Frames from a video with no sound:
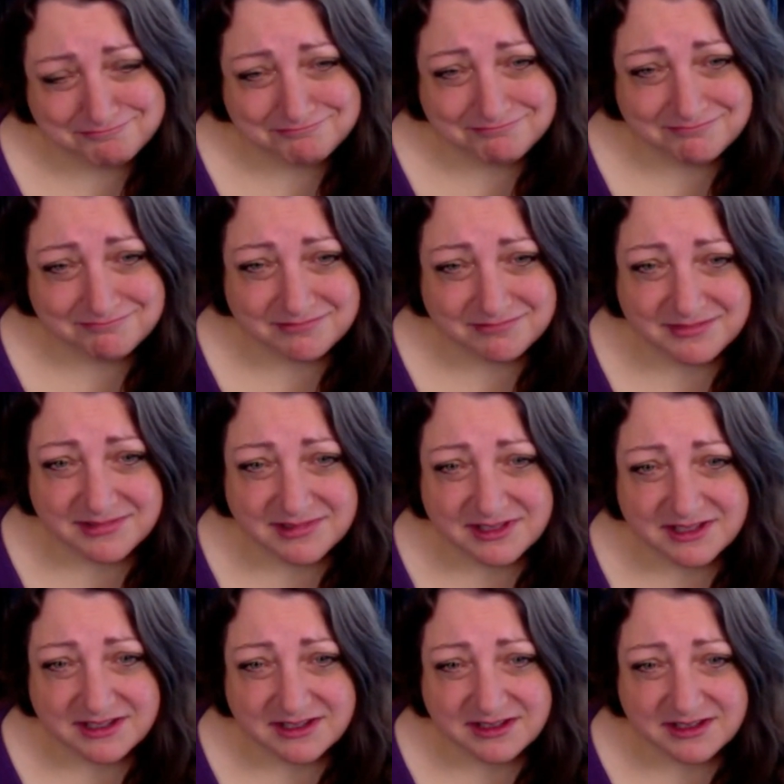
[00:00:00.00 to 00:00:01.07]

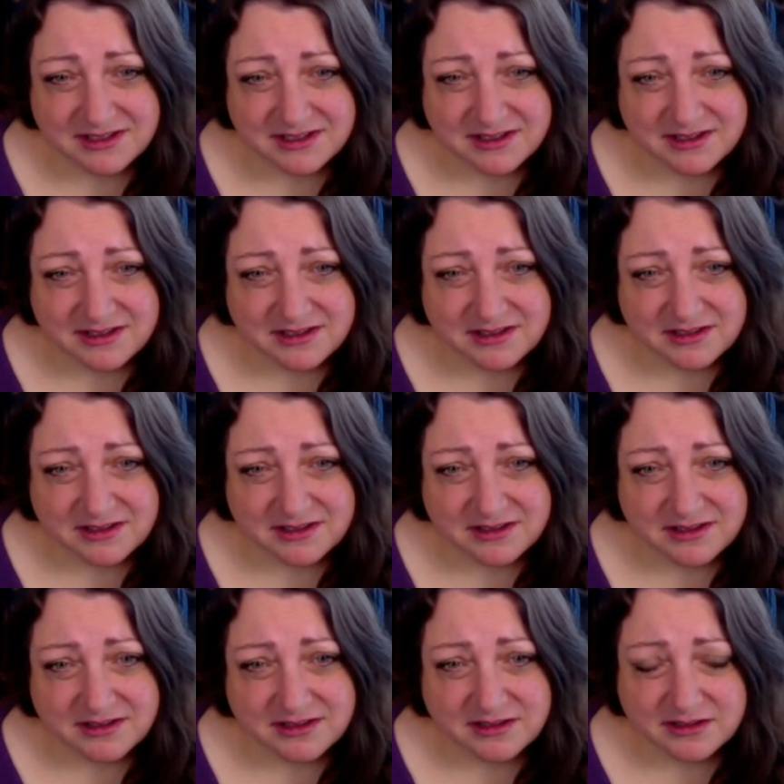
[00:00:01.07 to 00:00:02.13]

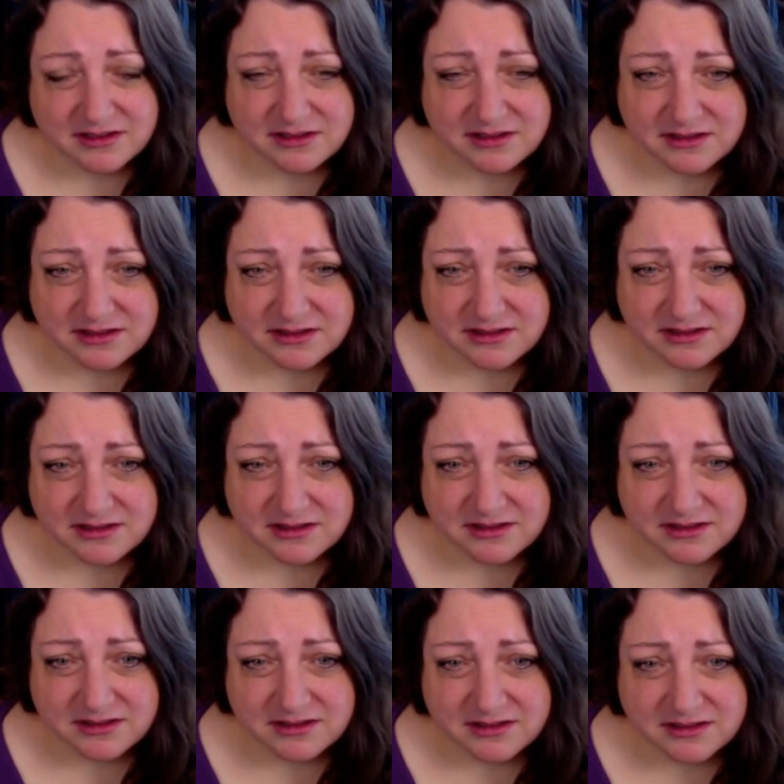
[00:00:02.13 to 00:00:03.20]

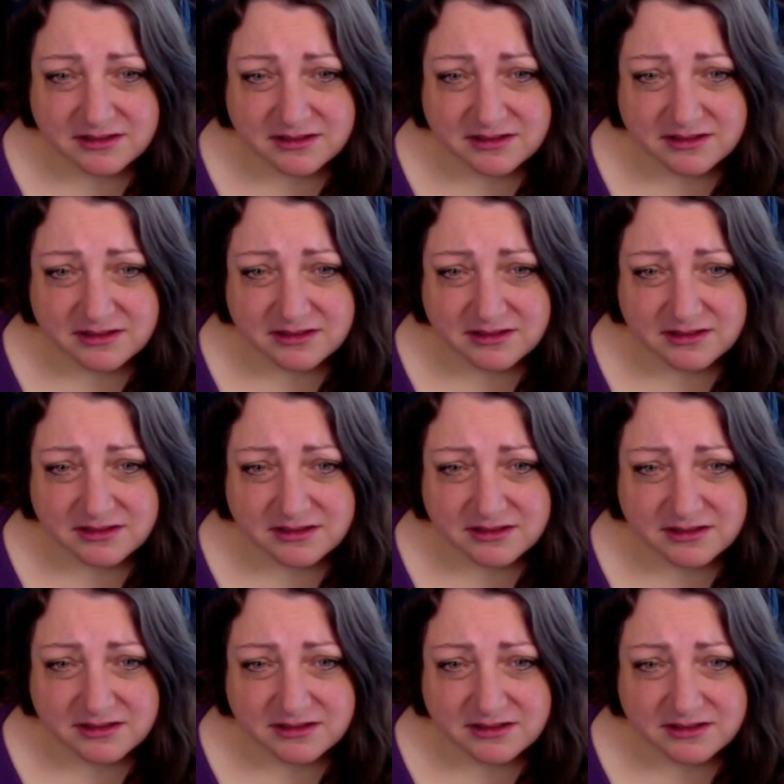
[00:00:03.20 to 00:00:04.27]

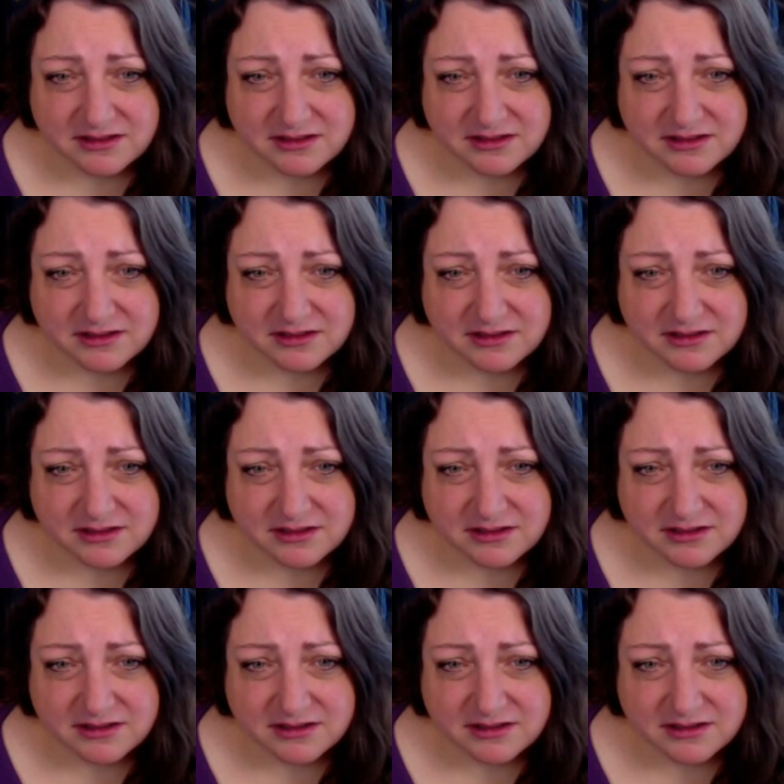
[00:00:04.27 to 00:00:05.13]
(not speaking)